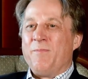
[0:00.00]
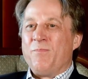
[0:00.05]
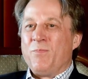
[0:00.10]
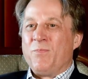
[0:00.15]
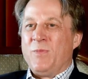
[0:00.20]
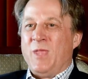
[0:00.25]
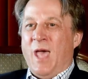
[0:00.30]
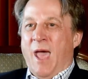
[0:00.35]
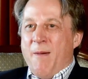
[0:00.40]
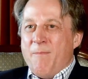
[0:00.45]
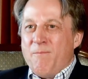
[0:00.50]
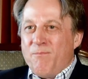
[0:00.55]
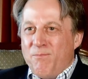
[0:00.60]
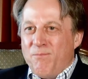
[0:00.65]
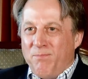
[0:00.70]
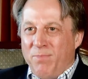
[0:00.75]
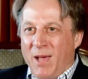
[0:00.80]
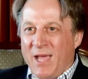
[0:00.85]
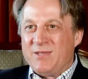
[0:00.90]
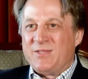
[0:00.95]

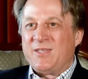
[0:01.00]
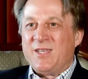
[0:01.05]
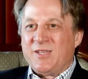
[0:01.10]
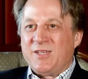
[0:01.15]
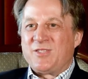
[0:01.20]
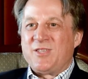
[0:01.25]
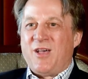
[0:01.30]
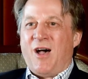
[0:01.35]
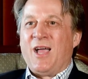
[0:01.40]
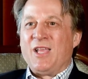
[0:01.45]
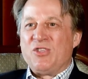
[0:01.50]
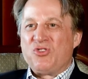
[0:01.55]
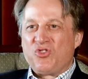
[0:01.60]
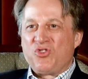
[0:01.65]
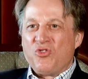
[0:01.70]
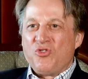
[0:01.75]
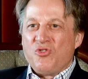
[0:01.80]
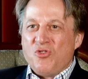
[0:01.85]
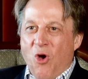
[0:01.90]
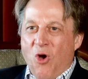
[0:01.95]
that basic science
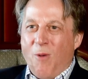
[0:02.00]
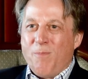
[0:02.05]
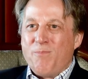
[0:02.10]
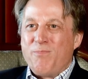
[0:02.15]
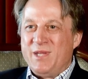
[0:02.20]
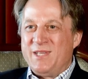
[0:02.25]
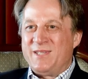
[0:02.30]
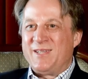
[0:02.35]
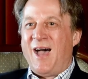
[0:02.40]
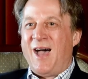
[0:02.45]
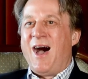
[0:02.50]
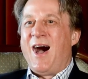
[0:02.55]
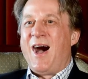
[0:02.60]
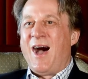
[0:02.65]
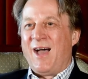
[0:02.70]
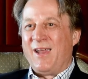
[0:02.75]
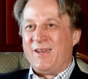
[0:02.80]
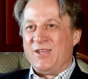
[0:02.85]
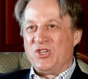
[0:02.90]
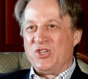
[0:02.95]
should not be
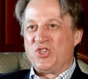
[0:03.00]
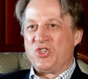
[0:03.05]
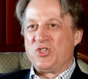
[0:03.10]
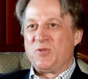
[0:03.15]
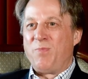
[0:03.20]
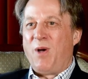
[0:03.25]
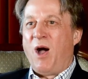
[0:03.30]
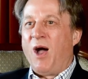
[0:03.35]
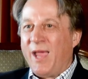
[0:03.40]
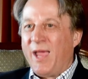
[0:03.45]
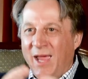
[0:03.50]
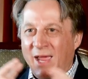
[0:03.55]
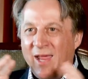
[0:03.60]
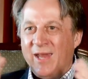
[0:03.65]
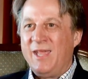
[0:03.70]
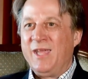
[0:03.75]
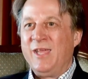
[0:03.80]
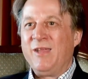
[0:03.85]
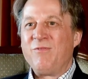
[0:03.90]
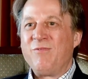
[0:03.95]
tarnished by
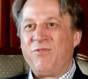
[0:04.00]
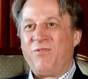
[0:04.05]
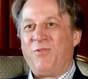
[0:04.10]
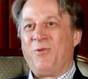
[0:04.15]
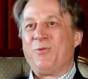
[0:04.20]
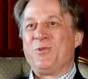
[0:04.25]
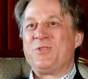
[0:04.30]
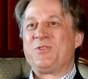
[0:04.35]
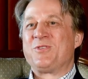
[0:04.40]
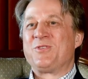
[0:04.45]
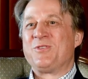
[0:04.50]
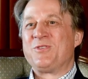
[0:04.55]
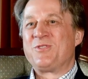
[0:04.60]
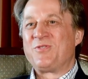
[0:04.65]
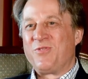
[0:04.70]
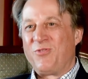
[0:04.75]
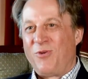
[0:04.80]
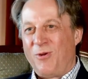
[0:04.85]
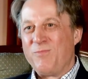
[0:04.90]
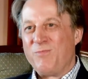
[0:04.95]
any influences
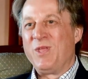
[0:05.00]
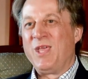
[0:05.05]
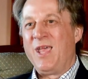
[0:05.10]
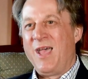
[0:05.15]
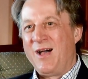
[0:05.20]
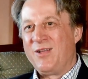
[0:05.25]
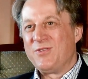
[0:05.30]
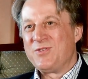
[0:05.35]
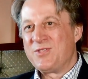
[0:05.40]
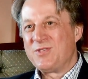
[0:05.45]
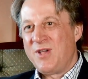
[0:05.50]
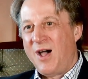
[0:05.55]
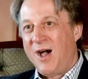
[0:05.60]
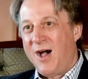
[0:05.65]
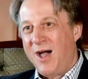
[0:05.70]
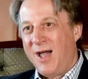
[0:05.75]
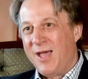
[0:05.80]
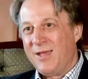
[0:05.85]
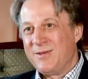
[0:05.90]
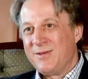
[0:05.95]
from the
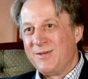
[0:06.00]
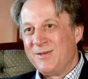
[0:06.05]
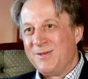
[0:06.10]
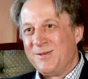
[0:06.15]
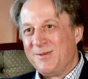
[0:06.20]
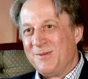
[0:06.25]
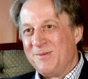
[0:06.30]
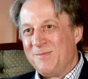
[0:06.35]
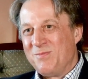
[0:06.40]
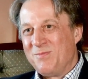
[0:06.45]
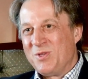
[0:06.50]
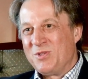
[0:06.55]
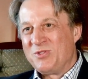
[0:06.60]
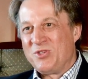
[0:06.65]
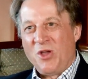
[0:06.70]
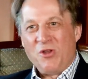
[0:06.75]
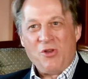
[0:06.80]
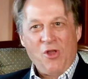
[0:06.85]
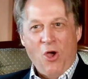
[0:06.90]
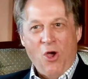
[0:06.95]
outside.
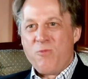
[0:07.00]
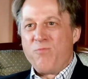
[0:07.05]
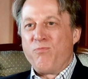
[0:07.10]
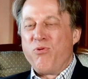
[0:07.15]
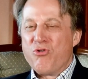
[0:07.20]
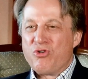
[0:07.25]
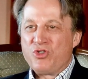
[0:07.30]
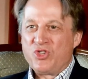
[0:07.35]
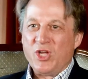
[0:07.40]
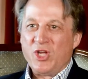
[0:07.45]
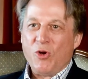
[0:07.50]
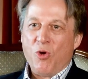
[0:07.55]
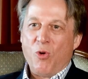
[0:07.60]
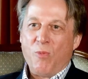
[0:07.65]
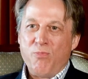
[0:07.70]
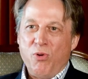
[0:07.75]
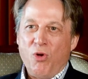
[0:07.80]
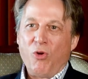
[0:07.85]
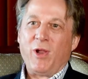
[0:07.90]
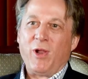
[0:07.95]
So no pushing or
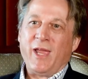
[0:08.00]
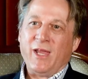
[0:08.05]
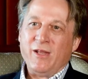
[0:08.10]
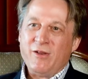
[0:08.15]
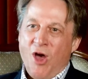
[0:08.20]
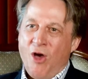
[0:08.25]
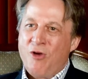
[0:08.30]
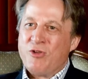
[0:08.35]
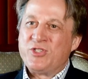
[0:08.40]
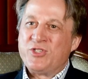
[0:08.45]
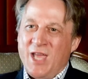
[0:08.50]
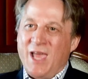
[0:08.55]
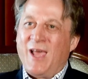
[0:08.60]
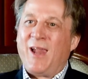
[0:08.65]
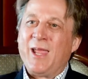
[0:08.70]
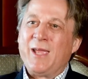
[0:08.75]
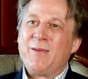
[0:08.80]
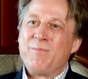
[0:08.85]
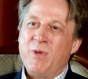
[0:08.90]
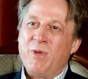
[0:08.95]
pulling, no
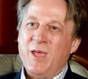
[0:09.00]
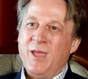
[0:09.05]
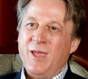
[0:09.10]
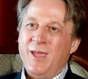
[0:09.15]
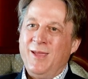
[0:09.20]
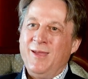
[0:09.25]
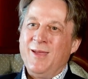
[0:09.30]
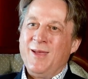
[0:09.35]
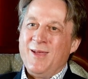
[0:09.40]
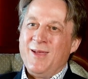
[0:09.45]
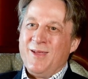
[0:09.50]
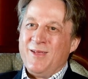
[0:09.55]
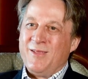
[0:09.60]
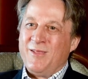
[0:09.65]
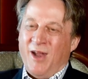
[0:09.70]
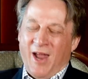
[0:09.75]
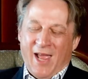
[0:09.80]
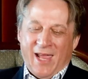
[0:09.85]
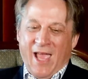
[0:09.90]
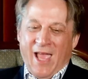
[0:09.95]
telling me
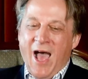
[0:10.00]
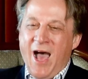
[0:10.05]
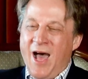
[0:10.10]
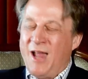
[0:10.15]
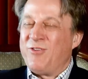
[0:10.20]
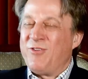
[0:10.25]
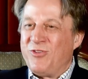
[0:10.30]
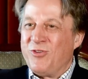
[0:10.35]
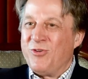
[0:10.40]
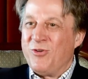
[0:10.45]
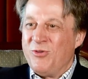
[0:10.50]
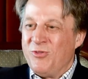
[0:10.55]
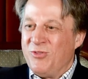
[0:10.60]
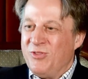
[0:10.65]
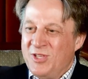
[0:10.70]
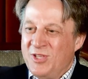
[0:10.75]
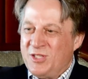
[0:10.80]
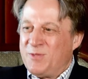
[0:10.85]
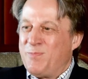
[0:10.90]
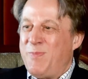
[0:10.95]
that I can't do
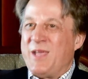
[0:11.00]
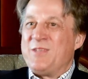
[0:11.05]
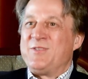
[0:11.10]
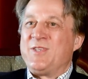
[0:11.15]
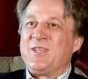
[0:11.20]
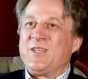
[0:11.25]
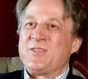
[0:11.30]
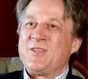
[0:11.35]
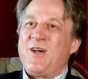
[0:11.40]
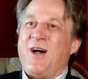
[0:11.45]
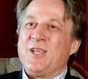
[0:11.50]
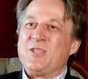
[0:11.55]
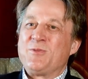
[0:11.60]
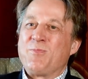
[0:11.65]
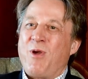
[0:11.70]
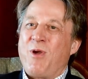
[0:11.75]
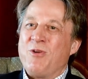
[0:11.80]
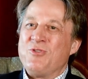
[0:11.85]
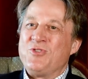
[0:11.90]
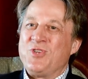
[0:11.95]
this basic science
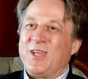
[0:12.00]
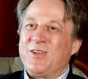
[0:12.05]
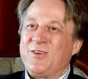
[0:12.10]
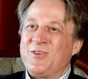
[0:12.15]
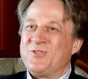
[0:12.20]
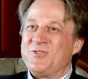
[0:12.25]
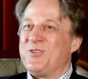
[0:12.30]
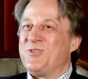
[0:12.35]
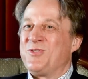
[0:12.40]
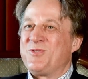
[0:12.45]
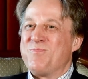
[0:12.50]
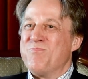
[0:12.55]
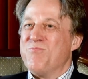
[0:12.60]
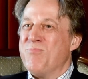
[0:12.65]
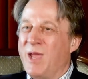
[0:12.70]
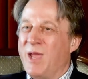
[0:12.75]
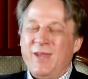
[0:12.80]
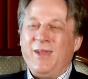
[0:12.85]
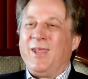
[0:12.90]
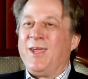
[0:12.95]
project because it's
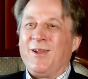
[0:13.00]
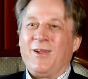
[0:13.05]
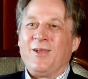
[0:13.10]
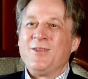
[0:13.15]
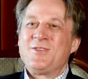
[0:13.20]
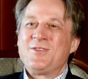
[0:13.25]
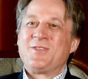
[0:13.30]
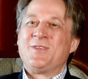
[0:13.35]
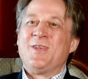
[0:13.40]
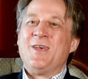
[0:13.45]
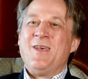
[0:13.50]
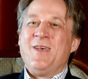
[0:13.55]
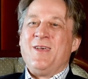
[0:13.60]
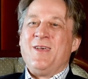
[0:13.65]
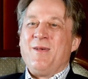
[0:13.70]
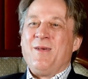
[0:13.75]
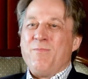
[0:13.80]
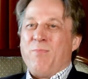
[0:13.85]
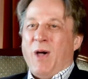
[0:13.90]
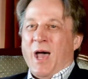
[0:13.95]
meaningless,
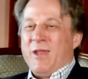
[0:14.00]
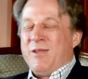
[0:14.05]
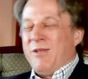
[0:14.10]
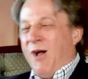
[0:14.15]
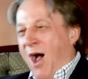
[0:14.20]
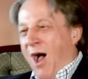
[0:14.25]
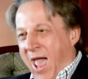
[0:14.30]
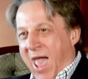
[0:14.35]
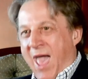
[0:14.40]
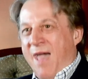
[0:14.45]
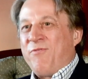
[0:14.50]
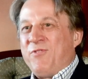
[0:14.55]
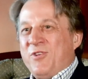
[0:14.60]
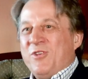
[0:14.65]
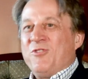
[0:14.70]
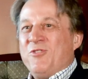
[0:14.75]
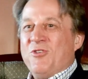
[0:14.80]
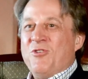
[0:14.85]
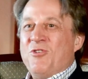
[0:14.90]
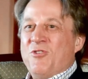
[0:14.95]
but I have
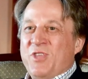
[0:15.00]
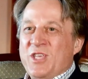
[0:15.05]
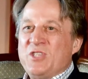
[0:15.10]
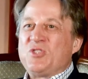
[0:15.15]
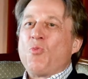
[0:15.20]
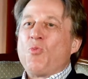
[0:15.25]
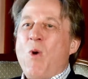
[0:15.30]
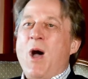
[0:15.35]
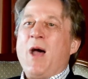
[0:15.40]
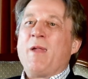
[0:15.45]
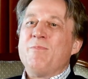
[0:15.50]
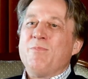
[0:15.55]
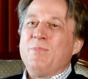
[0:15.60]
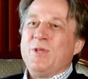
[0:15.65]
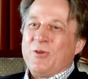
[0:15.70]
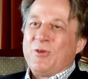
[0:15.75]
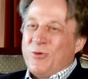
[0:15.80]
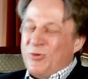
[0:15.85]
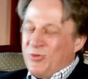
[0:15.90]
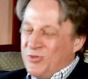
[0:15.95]
to do this one
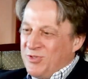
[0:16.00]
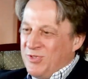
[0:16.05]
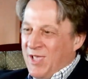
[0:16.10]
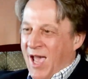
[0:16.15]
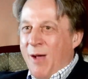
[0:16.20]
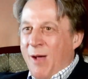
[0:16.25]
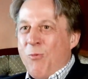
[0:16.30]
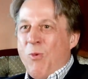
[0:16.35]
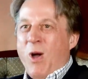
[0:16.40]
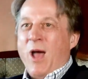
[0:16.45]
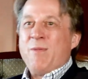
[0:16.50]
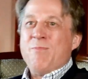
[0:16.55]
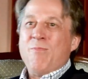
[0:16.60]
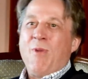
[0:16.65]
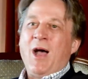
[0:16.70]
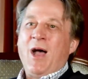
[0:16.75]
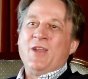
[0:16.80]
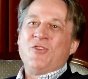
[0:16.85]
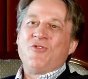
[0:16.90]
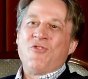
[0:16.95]
because that one
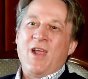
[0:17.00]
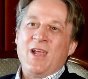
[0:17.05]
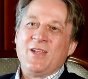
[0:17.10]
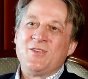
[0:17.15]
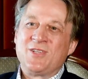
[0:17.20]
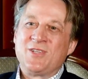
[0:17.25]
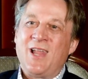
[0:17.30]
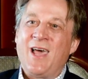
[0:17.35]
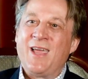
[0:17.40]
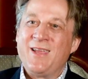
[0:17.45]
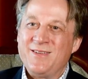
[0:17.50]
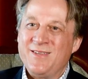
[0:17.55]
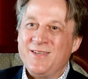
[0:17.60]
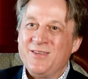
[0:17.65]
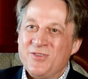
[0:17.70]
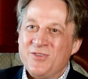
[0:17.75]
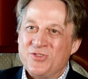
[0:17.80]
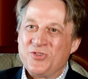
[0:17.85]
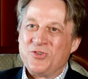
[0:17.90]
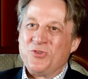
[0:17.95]
might translate
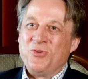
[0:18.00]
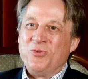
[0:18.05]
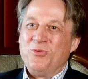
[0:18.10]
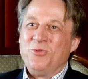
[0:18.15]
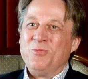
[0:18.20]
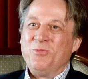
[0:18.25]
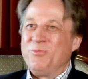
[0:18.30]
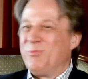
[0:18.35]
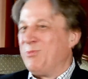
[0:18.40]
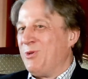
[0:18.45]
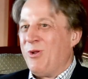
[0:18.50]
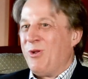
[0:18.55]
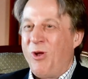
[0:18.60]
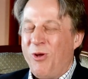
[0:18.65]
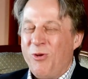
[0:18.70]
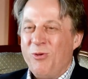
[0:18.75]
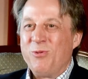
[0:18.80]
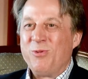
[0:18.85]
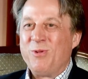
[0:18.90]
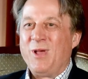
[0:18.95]
into, you
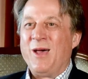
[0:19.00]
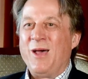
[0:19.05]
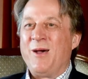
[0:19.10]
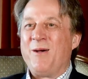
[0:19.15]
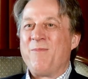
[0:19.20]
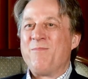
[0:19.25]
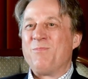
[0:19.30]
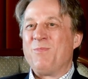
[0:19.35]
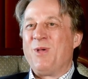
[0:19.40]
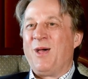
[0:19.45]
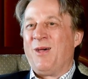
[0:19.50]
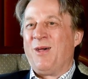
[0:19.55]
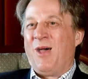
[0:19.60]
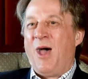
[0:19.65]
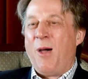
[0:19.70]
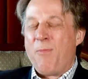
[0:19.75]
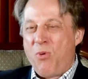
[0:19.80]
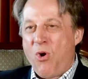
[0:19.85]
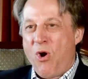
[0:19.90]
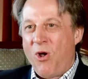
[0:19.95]
know,
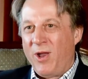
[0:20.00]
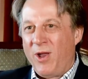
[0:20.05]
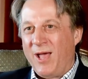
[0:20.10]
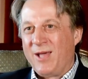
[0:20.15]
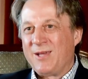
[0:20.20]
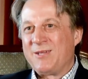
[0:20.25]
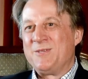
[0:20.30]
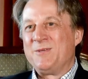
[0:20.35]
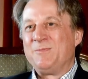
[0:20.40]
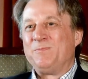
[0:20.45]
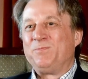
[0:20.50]
a product.